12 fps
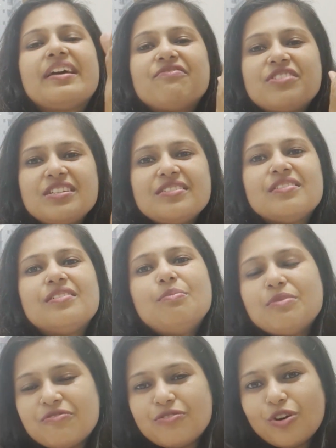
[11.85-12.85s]
every year
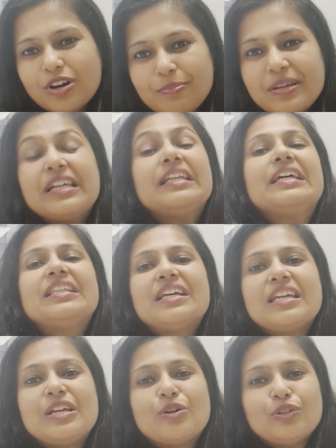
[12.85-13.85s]
before beginning the
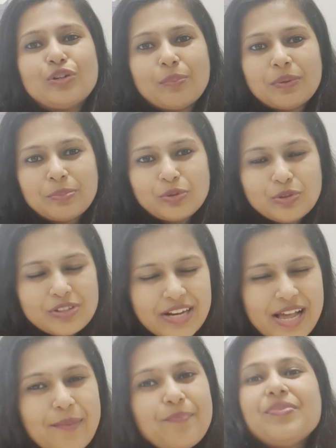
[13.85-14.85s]
EcoTopper
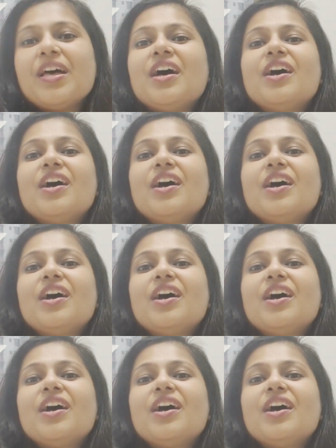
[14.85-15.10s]
program